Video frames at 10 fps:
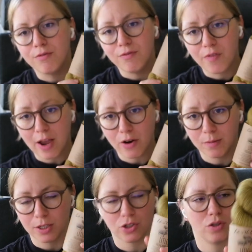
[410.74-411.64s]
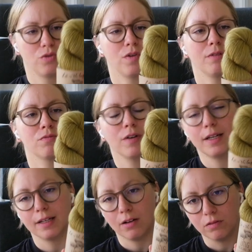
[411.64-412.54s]
very much on trend
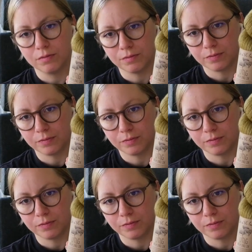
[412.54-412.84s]
right now.